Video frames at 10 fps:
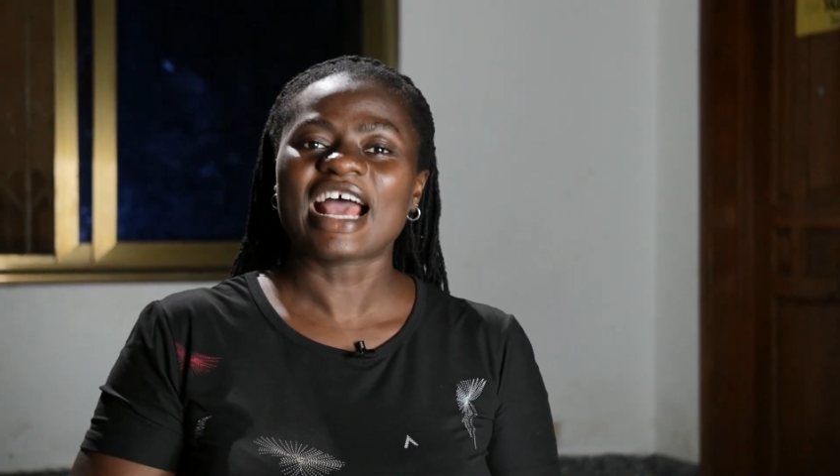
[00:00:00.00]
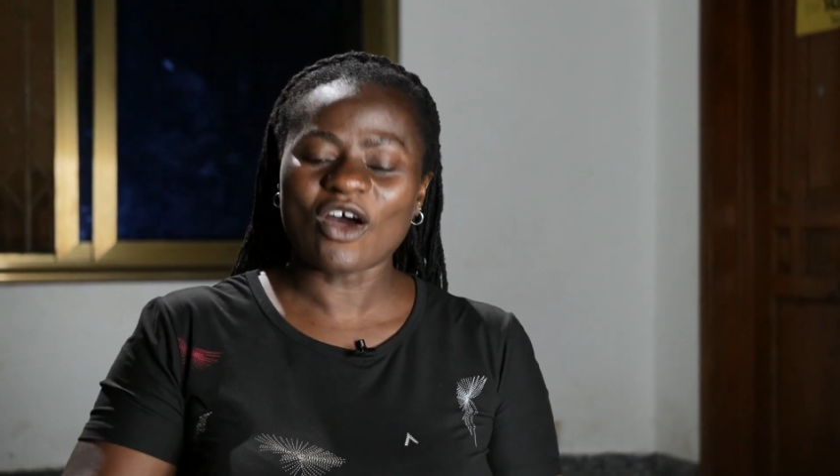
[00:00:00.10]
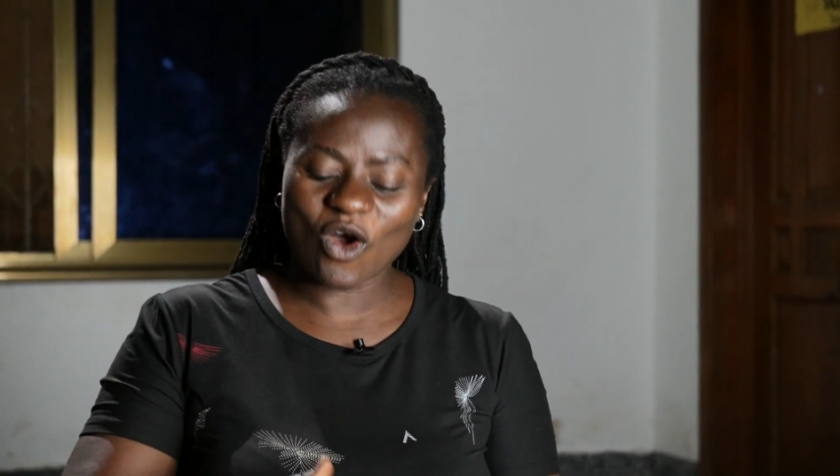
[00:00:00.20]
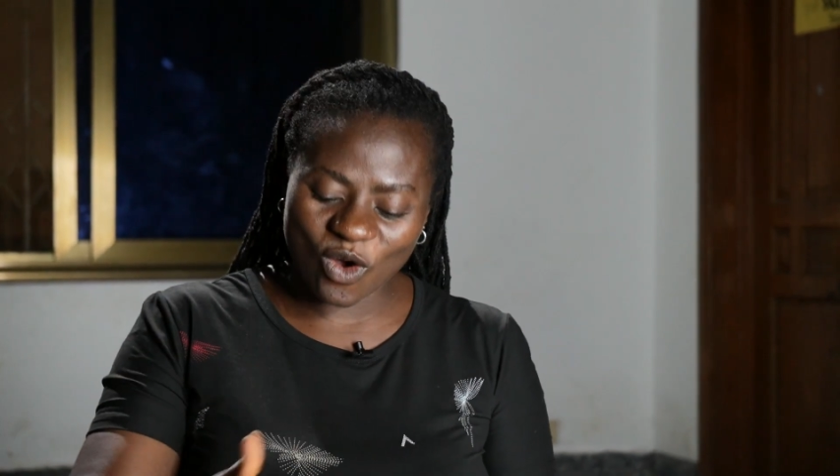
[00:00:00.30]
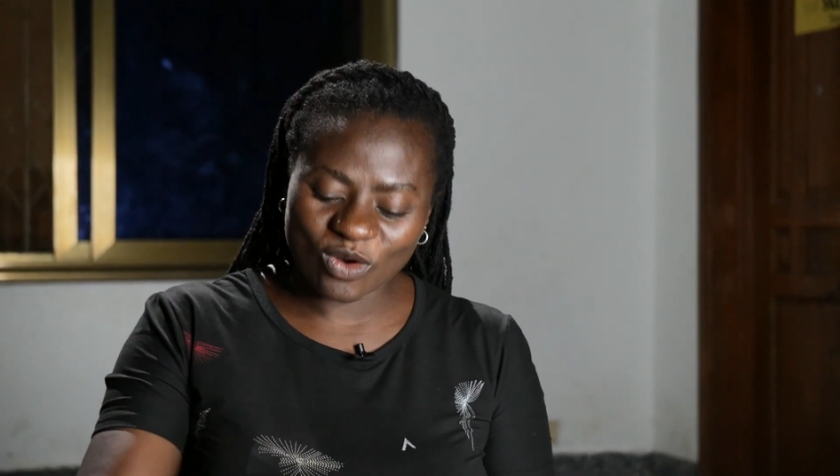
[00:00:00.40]

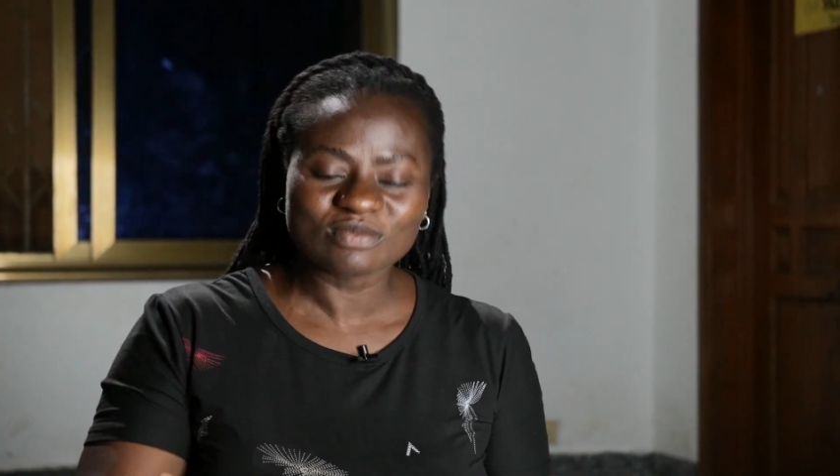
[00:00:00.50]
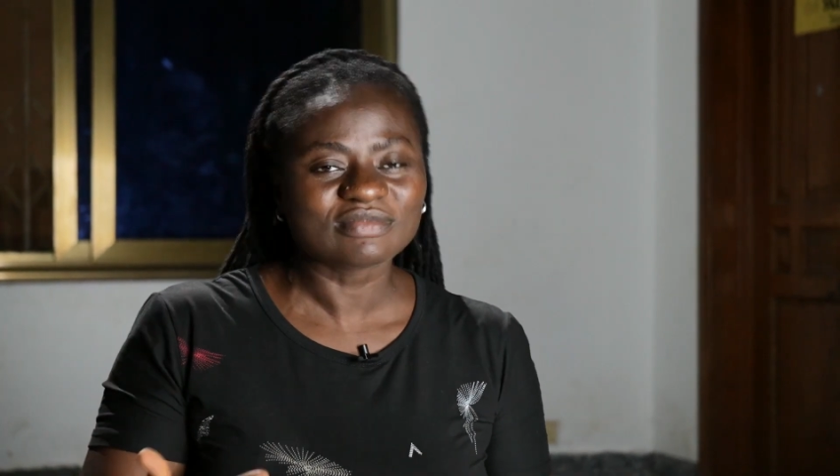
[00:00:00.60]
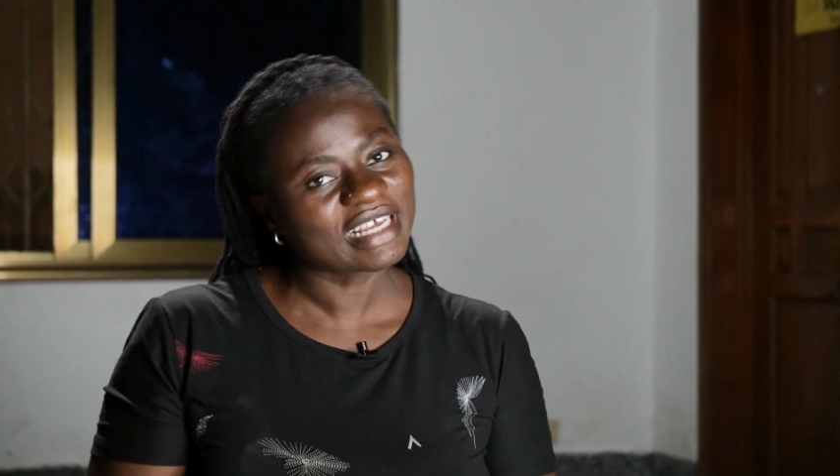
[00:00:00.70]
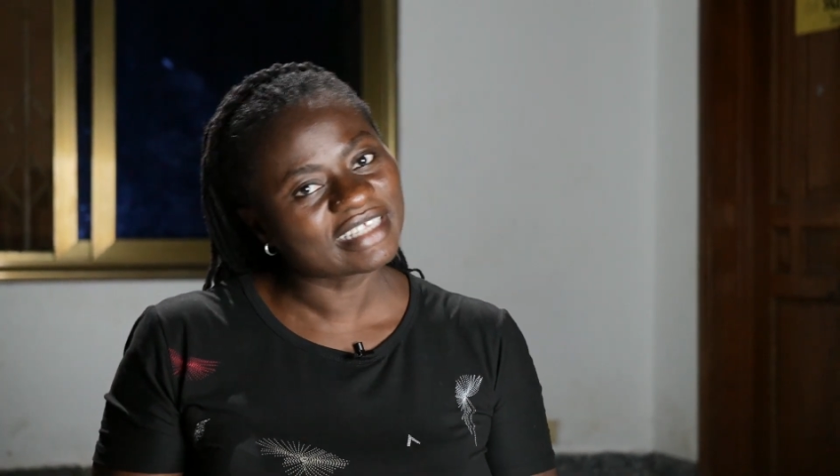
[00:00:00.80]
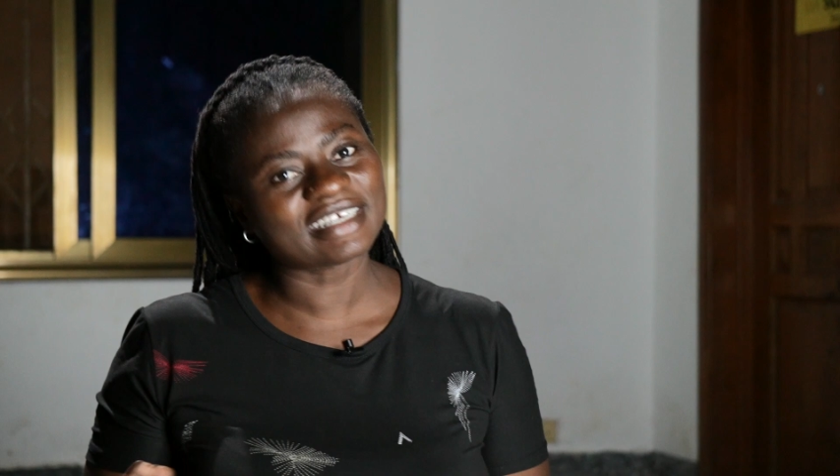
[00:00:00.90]
or
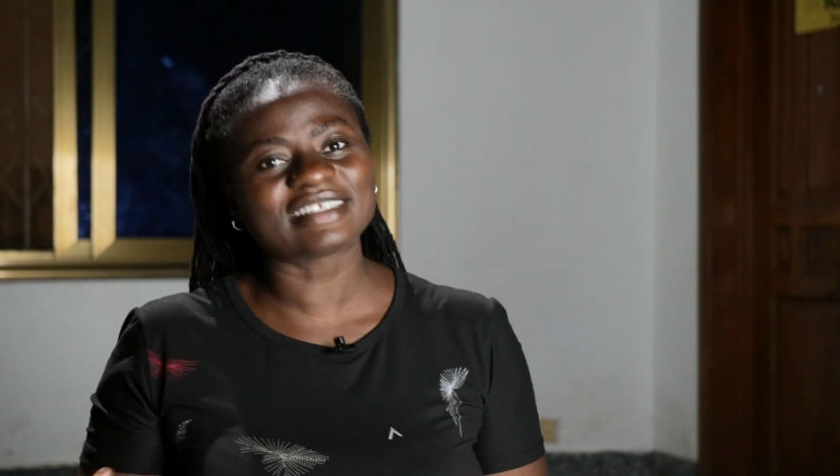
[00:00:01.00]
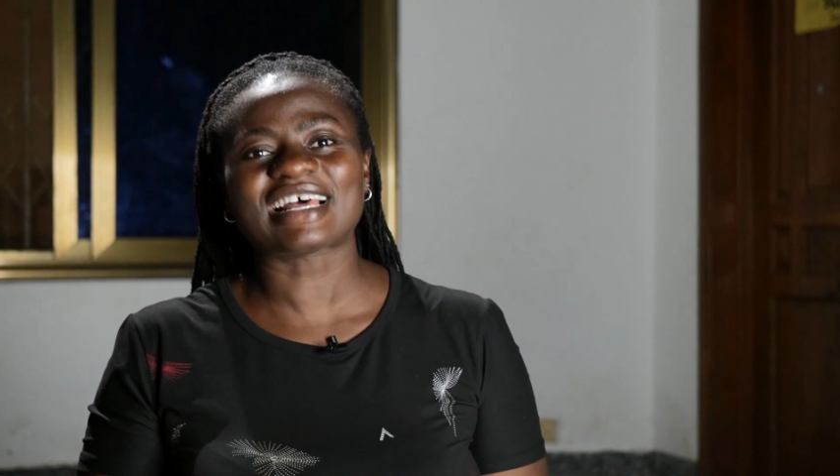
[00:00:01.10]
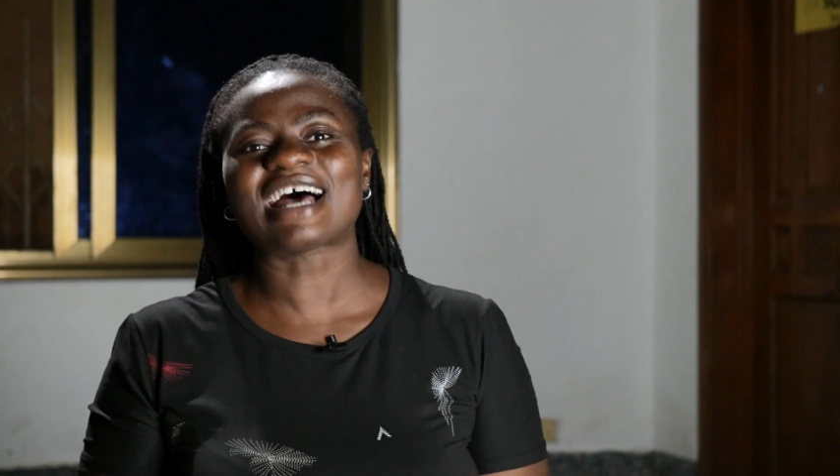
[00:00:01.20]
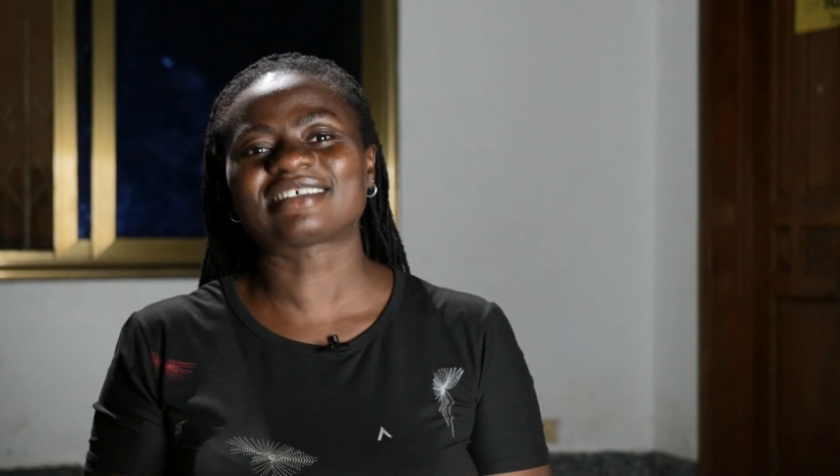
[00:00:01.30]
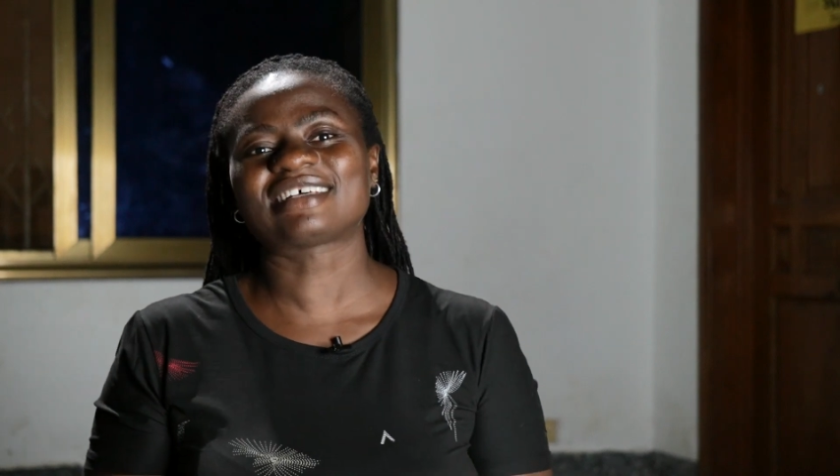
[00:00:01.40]
eat it
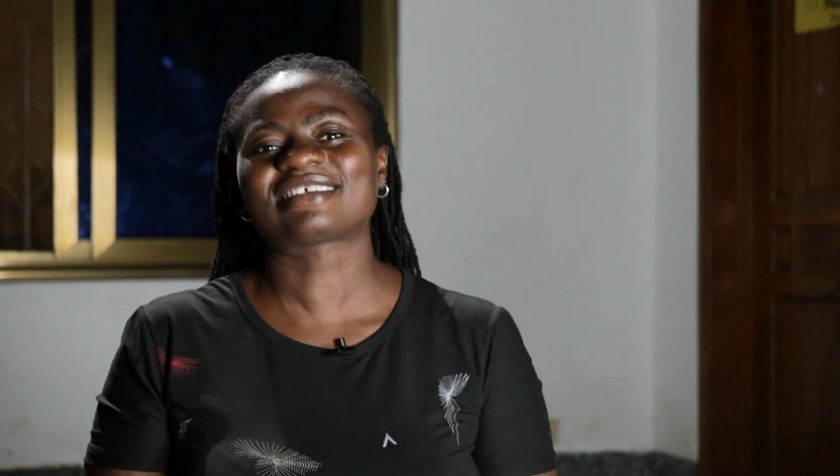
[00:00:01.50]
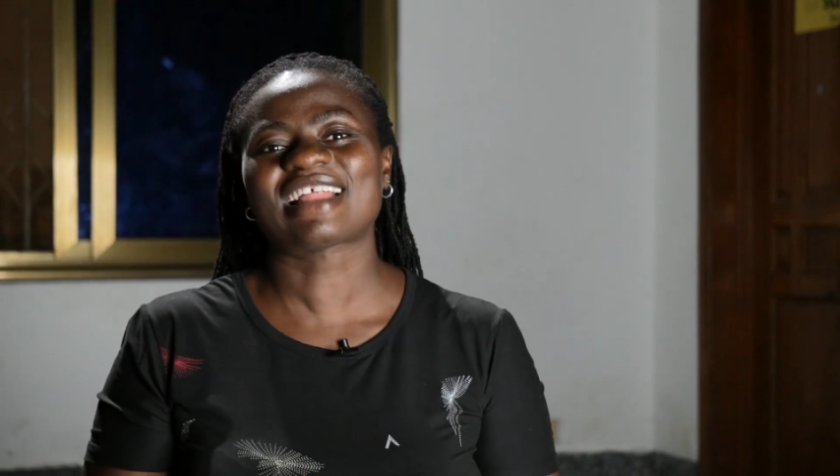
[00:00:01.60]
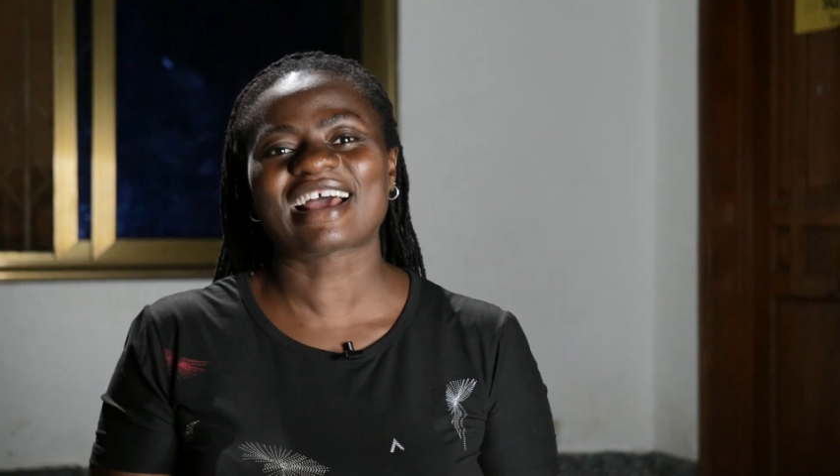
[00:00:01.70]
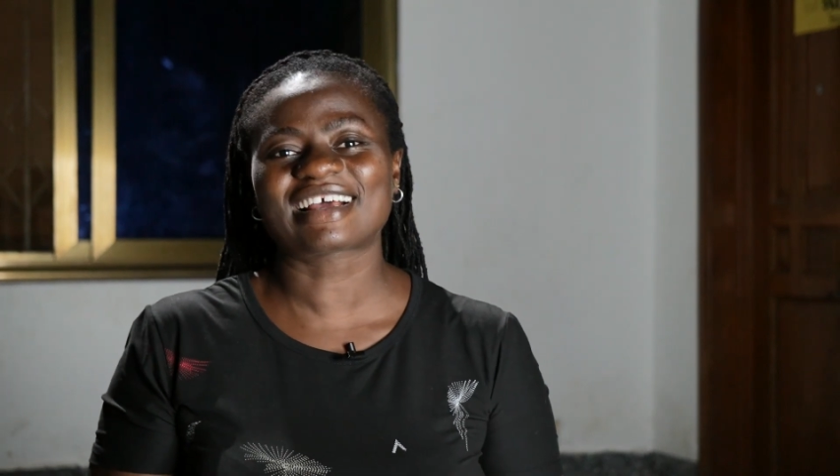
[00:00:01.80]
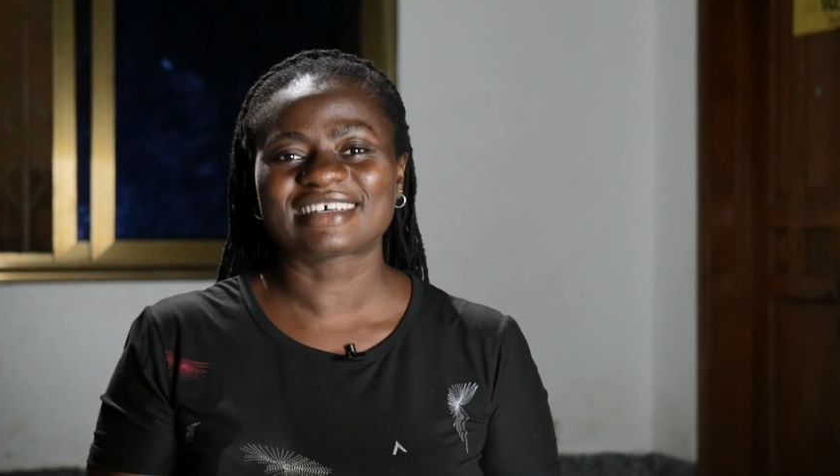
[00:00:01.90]
as a
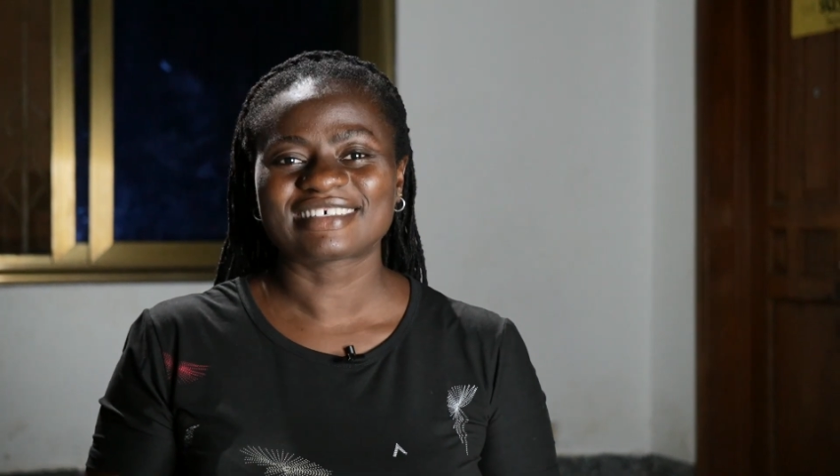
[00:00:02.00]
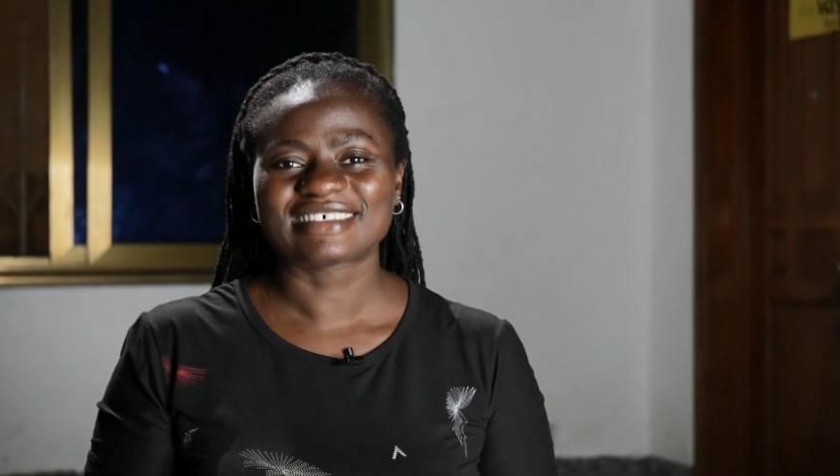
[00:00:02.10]
snack.